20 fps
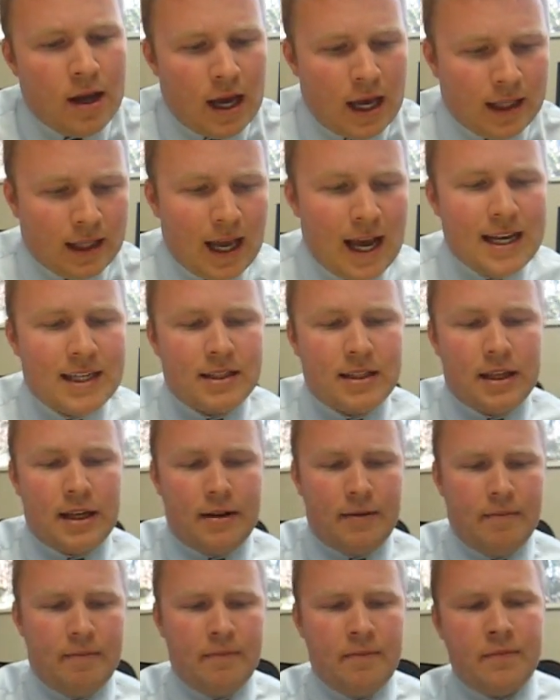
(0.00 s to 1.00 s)
And
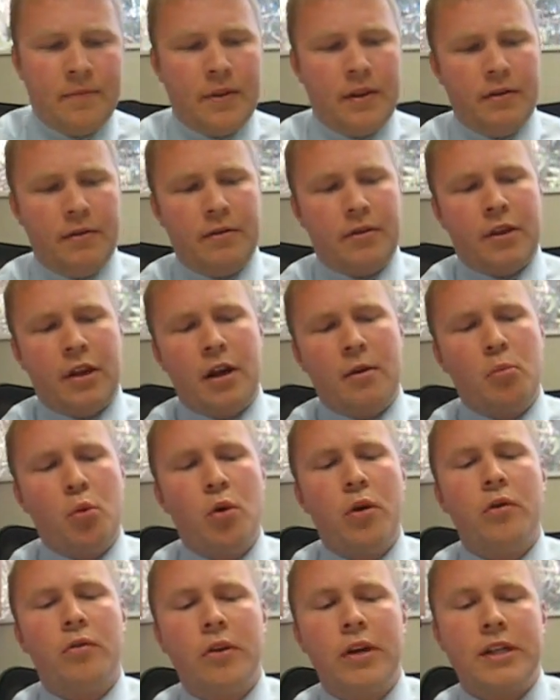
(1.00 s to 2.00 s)
lastly, the number
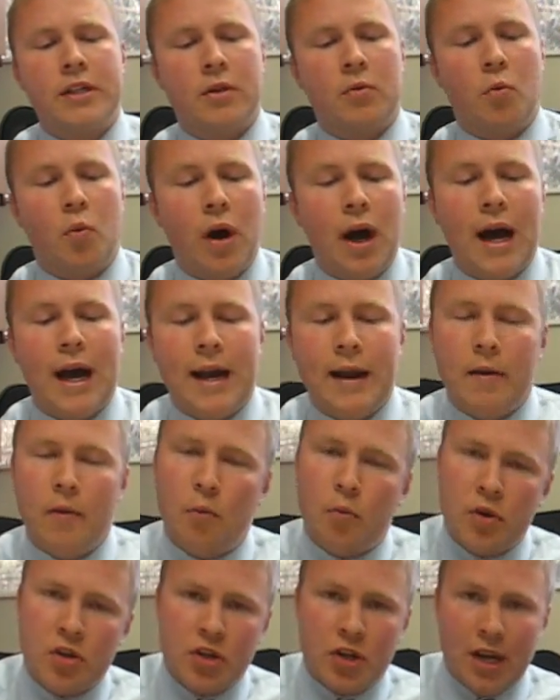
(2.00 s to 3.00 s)
one reason why
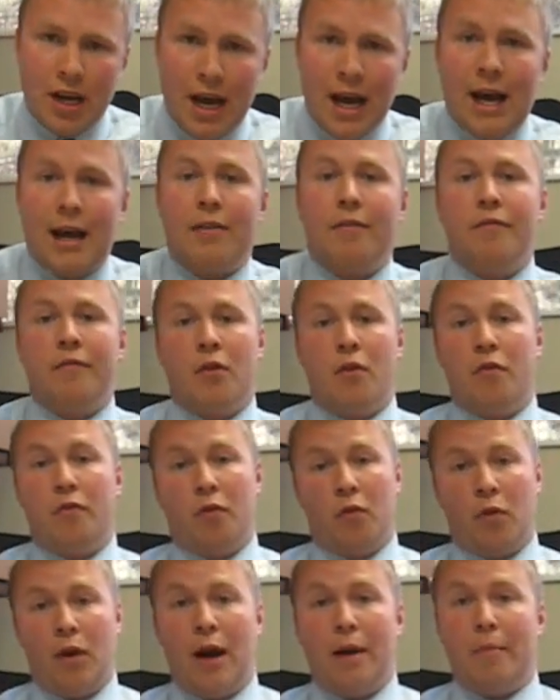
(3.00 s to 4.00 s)
we should not vote
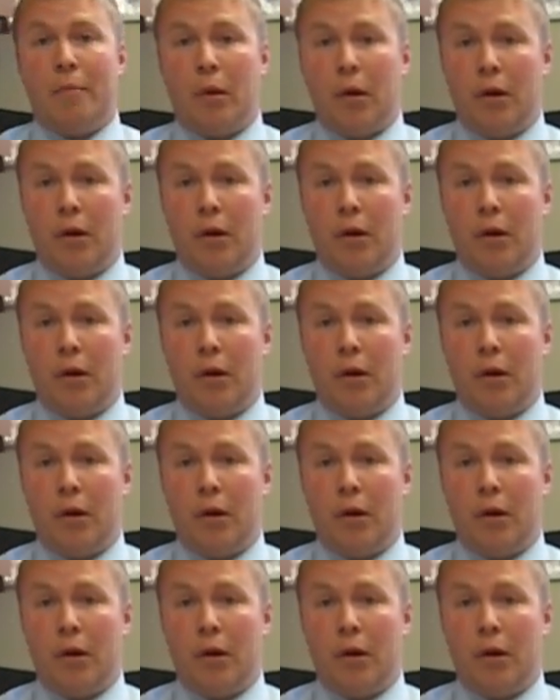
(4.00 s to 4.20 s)
for Ron